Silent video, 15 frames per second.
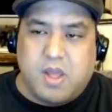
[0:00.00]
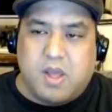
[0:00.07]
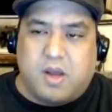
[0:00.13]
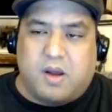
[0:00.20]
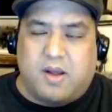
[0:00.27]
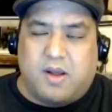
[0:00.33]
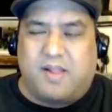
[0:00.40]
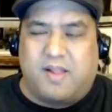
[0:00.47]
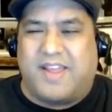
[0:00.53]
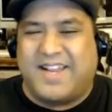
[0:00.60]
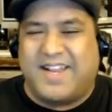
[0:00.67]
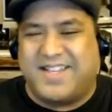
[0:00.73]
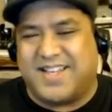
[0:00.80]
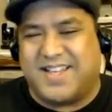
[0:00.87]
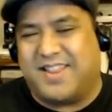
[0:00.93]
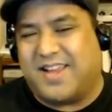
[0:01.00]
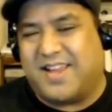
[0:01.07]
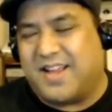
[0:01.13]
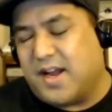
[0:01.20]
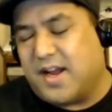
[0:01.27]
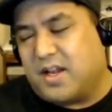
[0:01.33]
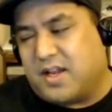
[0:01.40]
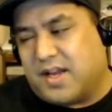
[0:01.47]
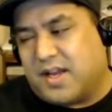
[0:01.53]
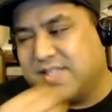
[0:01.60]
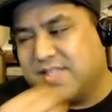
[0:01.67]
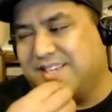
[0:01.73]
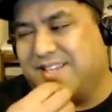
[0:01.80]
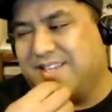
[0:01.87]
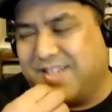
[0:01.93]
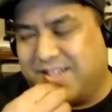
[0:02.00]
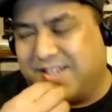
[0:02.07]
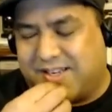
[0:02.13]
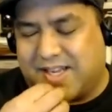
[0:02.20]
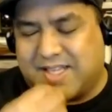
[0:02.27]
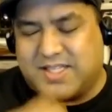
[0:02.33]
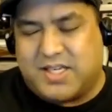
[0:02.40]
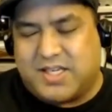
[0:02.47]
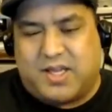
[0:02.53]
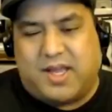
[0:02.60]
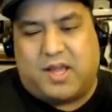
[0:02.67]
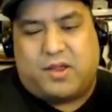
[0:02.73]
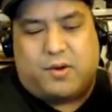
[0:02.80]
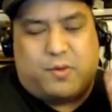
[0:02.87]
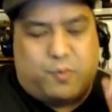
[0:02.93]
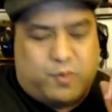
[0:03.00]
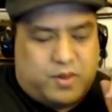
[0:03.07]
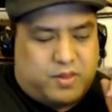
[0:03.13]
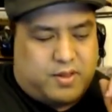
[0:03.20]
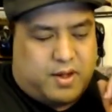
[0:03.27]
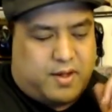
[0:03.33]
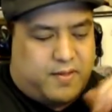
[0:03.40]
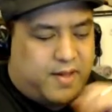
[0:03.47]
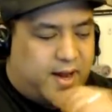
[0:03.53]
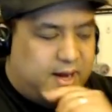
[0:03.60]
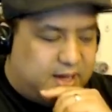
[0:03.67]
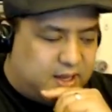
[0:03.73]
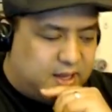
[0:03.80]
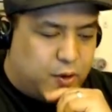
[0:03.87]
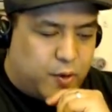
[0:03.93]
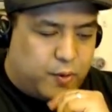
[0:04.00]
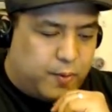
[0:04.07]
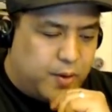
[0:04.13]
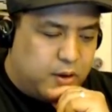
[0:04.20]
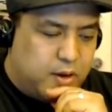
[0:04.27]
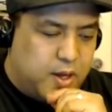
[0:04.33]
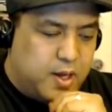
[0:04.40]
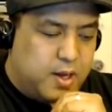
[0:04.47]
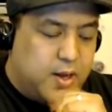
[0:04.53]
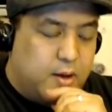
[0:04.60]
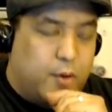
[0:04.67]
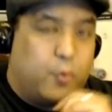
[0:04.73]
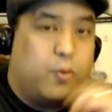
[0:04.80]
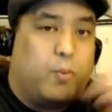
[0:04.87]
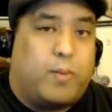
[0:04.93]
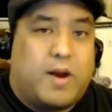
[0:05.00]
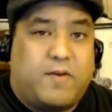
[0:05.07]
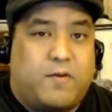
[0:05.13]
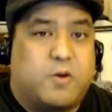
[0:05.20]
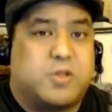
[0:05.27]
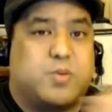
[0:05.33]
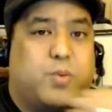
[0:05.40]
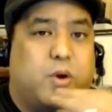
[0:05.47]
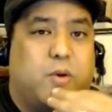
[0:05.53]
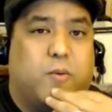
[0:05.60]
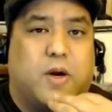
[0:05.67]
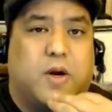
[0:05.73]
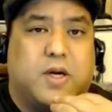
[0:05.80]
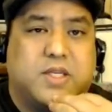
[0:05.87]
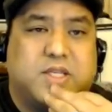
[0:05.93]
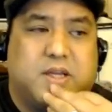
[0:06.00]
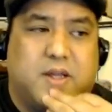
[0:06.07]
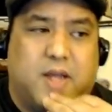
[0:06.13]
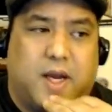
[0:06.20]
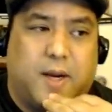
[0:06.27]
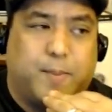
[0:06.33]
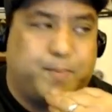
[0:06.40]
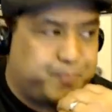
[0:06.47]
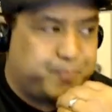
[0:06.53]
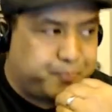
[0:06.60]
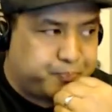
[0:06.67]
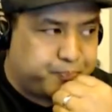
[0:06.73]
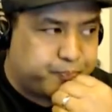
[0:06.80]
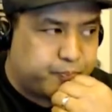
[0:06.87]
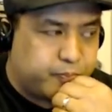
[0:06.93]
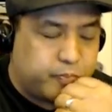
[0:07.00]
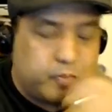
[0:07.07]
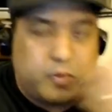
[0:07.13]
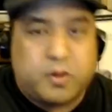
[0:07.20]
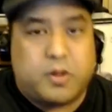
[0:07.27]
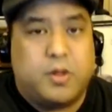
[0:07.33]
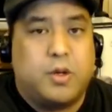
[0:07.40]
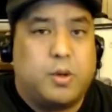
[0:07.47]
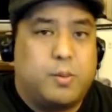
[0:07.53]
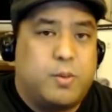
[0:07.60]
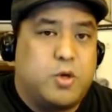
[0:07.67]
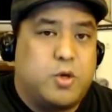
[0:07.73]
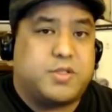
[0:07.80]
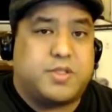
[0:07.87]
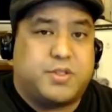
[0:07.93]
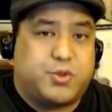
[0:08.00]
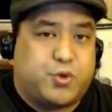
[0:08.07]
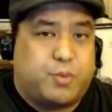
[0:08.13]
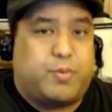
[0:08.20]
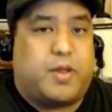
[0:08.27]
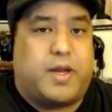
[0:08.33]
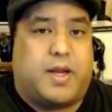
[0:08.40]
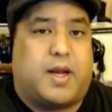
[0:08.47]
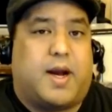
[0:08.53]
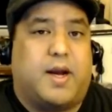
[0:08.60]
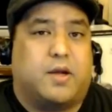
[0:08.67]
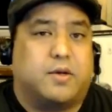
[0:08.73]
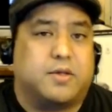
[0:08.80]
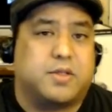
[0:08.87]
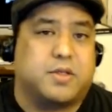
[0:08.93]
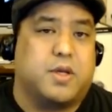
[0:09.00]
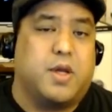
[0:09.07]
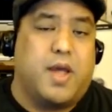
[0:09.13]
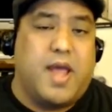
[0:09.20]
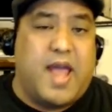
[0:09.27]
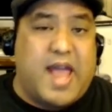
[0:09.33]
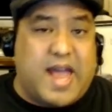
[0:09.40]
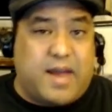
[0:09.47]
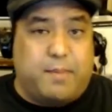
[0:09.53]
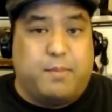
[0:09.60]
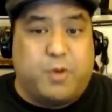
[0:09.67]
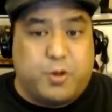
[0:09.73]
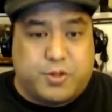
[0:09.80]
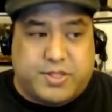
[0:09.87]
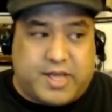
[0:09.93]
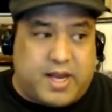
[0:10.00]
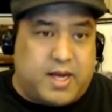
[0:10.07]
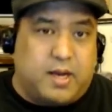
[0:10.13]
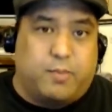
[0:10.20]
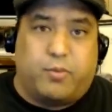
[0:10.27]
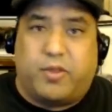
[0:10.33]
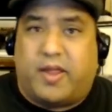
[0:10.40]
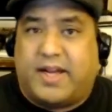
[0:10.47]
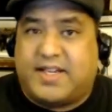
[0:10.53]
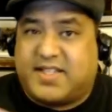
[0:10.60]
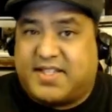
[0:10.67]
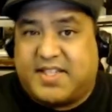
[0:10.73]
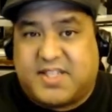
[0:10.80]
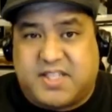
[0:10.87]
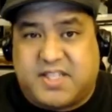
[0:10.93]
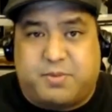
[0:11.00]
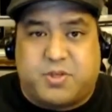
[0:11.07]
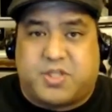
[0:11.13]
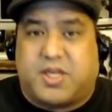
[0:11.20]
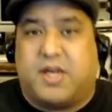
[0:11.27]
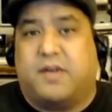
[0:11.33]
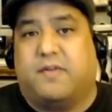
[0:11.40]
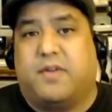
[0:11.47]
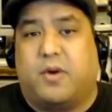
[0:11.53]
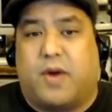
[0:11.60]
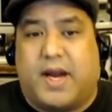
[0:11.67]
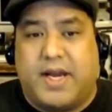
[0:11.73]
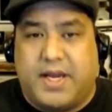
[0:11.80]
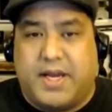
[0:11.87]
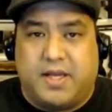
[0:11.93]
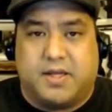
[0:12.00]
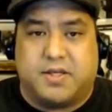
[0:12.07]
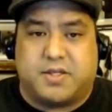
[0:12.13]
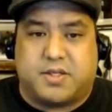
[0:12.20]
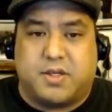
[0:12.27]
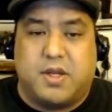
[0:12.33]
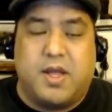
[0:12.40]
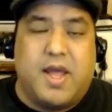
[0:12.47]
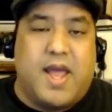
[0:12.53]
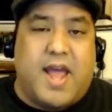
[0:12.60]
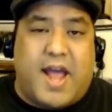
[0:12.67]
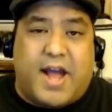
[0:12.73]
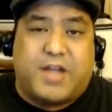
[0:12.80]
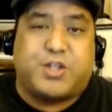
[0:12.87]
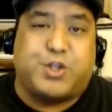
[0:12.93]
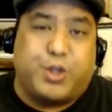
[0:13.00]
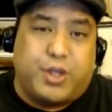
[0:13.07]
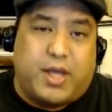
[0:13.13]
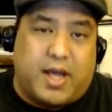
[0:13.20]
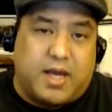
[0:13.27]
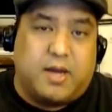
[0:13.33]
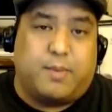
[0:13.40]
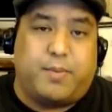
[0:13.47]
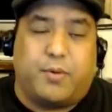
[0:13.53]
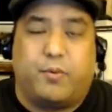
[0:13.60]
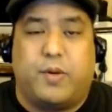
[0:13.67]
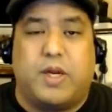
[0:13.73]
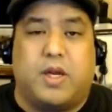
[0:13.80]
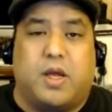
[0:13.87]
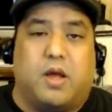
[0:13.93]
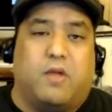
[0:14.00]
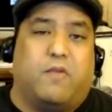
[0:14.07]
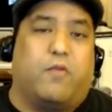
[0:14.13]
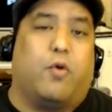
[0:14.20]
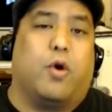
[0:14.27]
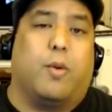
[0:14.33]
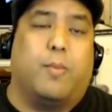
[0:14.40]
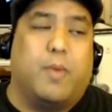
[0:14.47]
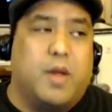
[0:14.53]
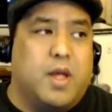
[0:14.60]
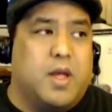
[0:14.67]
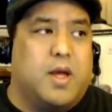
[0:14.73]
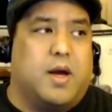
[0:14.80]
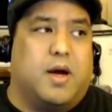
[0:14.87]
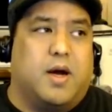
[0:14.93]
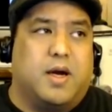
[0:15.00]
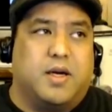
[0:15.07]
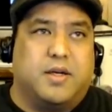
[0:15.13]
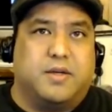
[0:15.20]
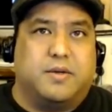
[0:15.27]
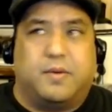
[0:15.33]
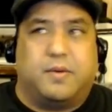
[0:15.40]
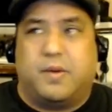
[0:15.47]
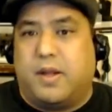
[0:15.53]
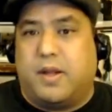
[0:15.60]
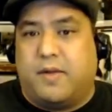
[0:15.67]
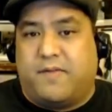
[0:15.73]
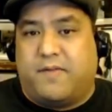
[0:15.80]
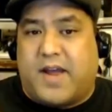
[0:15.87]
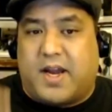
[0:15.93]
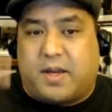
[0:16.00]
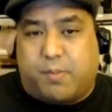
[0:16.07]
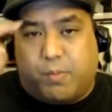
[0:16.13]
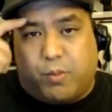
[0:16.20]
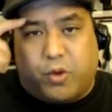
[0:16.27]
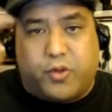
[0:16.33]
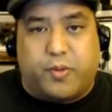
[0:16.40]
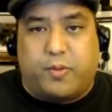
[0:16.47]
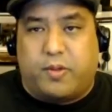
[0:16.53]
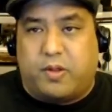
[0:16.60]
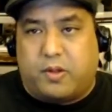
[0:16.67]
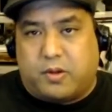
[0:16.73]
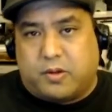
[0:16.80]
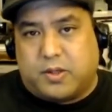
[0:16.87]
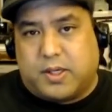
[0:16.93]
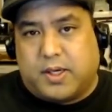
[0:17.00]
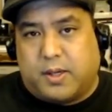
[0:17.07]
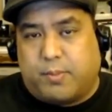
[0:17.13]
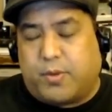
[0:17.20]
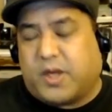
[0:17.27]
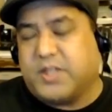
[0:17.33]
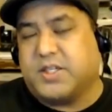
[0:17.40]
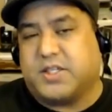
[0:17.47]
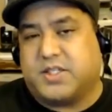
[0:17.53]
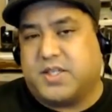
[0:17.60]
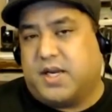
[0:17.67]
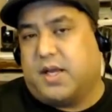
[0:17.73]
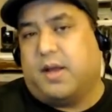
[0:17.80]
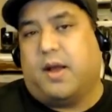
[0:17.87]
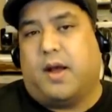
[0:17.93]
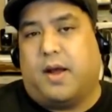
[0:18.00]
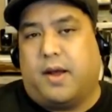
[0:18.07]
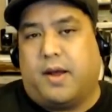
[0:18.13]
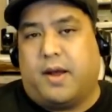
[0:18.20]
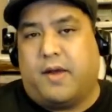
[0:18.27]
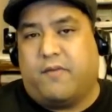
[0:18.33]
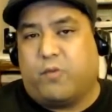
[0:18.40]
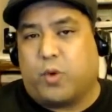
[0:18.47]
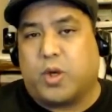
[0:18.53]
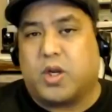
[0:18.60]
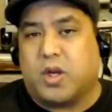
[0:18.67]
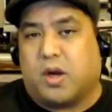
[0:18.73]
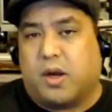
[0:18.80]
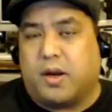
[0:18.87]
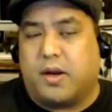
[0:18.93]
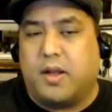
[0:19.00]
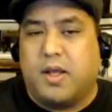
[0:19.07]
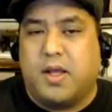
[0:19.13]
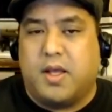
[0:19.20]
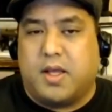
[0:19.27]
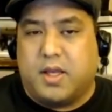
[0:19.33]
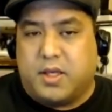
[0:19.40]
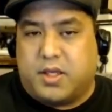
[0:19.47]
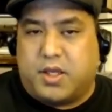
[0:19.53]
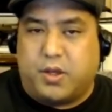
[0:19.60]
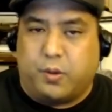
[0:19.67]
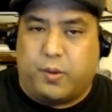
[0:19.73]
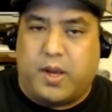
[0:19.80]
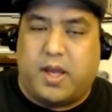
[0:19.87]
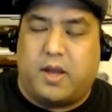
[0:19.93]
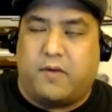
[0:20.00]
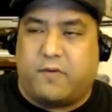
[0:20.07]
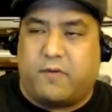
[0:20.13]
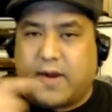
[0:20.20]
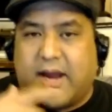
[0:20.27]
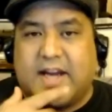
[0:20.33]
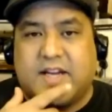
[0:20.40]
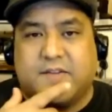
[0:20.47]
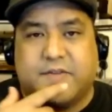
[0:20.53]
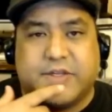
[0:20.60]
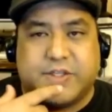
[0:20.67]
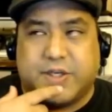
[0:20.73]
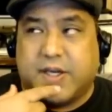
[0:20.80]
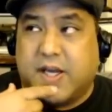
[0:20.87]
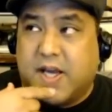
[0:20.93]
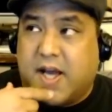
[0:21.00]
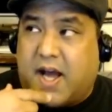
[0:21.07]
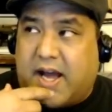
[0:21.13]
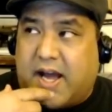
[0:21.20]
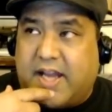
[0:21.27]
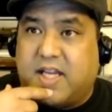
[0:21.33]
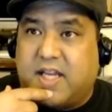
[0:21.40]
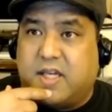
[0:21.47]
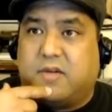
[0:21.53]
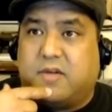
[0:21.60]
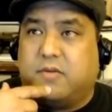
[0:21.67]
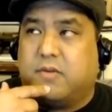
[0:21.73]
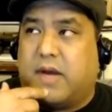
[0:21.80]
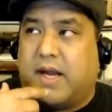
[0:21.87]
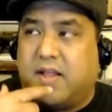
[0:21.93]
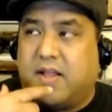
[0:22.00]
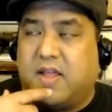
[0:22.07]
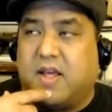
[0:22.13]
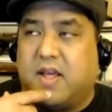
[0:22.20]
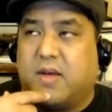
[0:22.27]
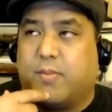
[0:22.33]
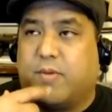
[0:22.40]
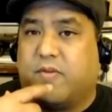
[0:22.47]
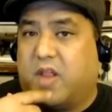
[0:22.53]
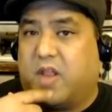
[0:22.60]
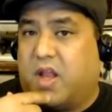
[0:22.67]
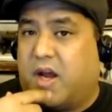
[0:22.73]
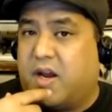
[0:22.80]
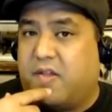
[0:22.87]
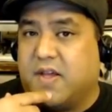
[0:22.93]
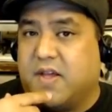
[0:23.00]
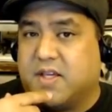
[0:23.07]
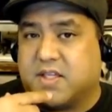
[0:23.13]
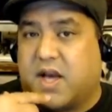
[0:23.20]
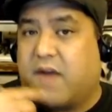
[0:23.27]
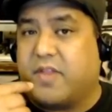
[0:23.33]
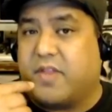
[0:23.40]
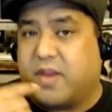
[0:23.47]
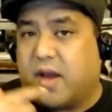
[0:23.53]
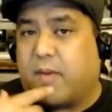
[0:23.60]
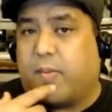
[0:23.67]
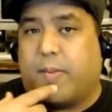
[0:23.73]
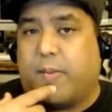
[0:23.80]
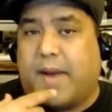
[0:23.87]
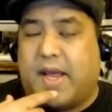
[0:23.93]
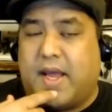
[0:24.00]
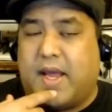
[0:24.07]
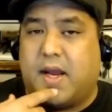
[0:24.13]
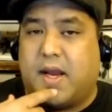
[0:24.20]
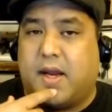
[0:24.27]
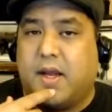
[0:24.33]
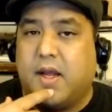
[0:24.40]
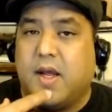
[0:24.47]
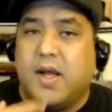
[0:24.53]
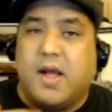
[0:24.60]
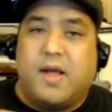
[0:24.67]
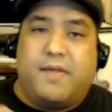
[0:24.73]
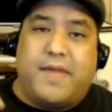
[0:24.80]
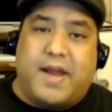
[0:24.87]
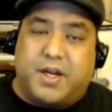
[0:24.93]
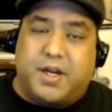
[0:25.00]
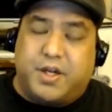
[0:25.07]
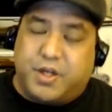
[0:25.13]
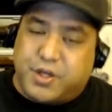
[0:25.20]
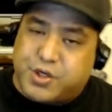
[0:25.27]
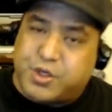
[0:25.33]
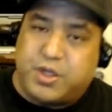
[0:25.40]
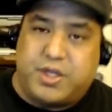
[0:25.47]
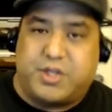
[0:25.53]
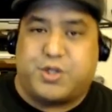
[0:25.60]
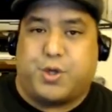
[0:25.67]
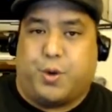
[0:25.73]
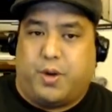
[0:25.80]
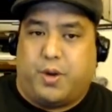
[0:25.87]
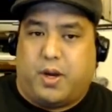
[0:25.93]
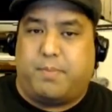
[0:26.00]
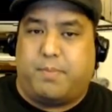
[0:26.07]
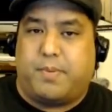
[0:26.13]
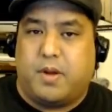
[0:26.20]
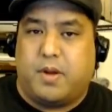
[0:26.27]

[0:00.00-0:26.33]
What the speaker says: Like I said, that kind of ties it together with the idea. My first point where I said that, most AAA titles at most end up with like 60% of their ideas actually end up in retail form. Mm-hmm. In fact, multiple projects that I've worked on in QA for Activision, I can think of a lot of things off the top of my head that initially showed up,